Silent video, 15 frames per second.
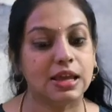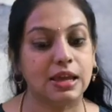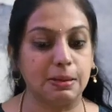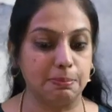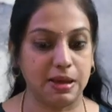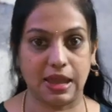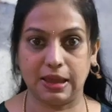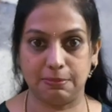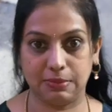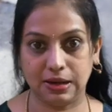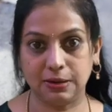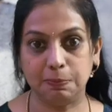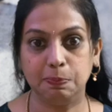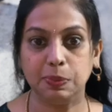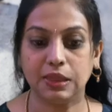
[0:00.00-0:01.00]
Bahman,
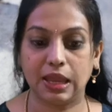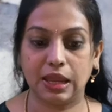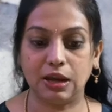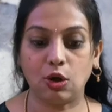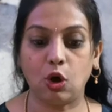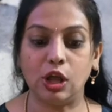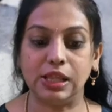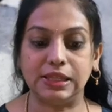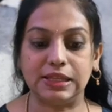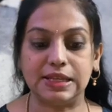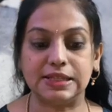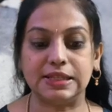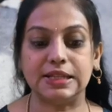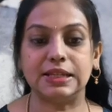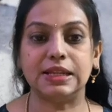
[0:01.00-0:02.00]
and all
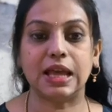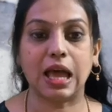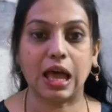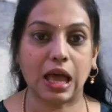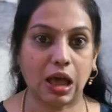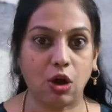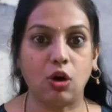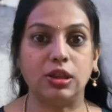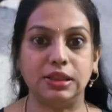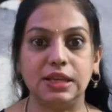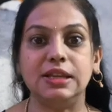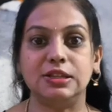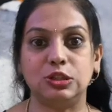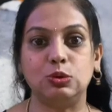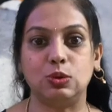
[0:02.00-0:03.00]
these
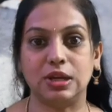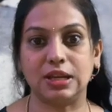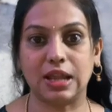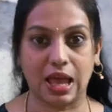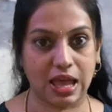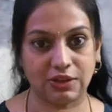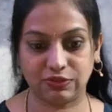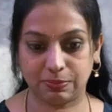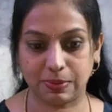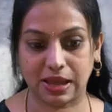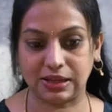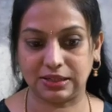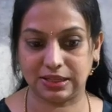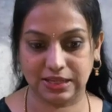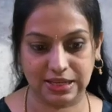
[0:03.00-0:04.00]
two in half a
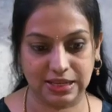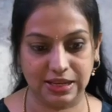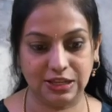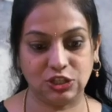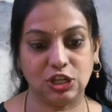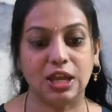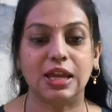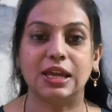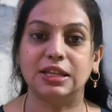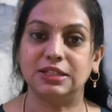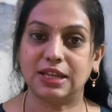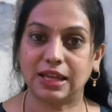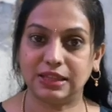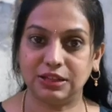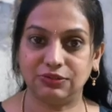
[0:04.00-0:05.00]
part each.
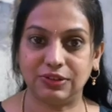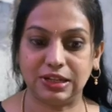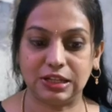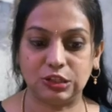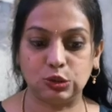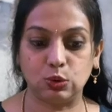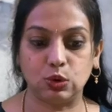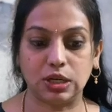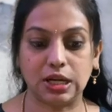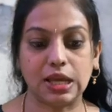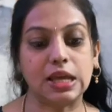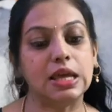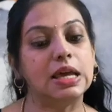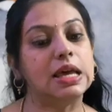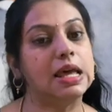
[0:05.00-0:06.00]
Jatifala Churna,
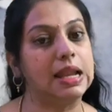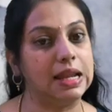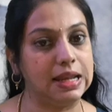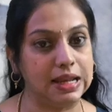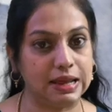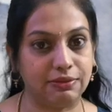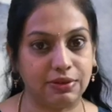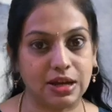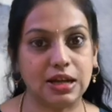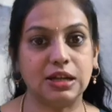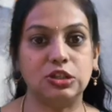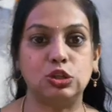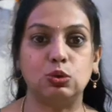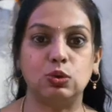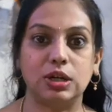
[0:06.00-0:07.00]
Lavanga
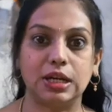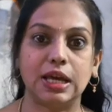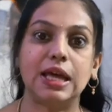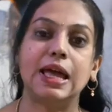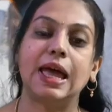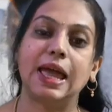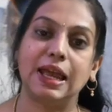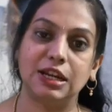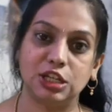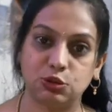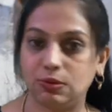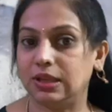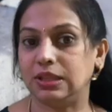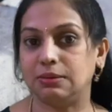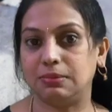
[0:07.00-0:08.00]
Churna and
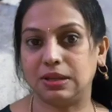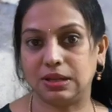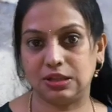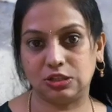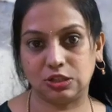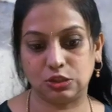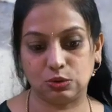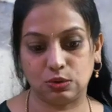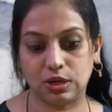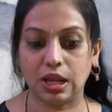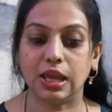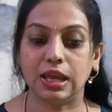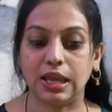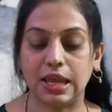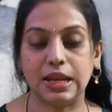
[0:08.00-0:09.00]
Shweta Maricha Churna
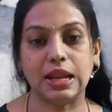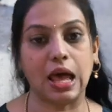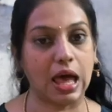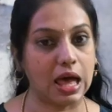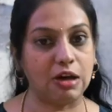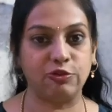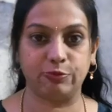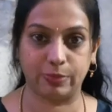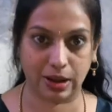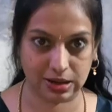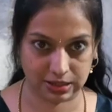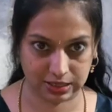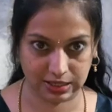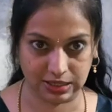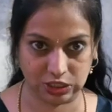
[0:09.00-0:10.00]
in half part
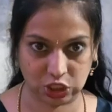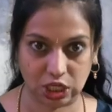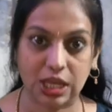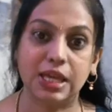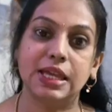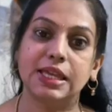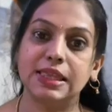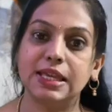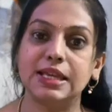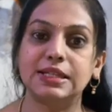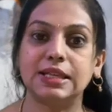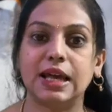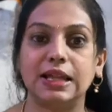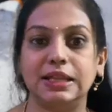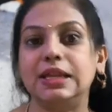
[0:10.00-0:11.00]
each. These
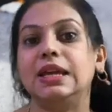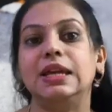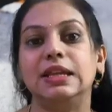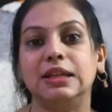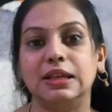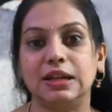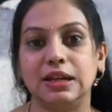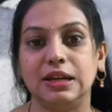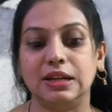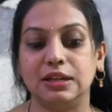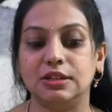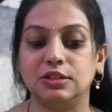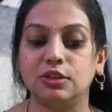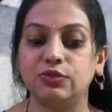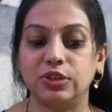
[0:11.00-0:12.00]
are the
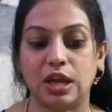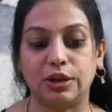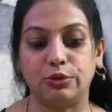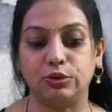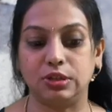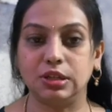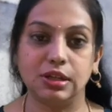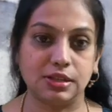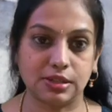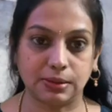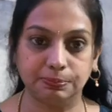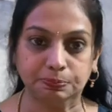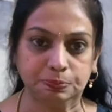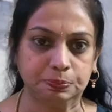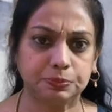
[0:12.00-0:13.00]
ingredients of Yakuti Rasa.
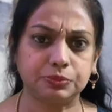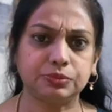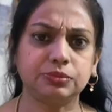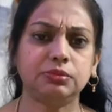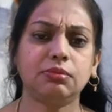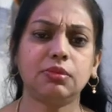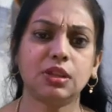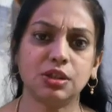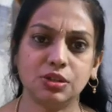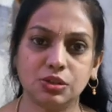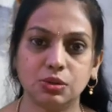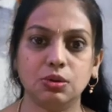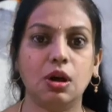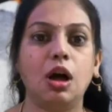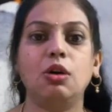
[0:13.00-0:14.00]

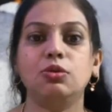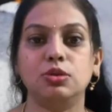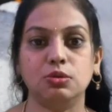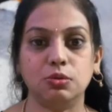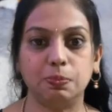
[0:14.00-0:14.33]
So how to